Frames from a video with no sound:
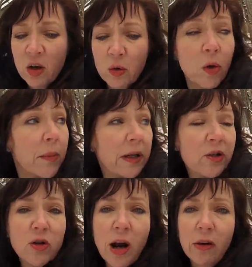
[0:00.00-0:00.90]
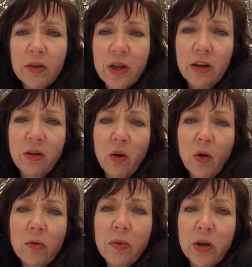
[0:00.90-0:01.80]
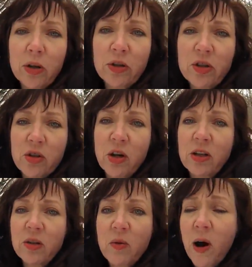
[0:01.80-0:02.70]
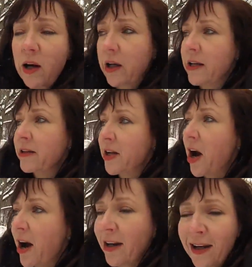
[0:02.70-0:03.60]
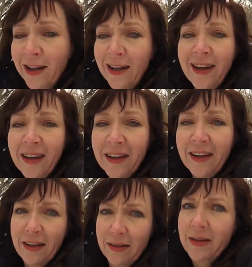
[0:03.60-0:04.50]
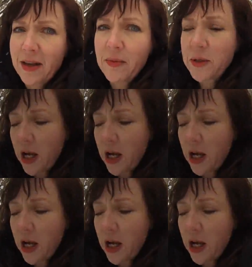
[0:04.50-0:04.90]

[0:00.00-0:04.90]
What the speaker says: Woman drowns on her own boogers trying to walk and talk at the same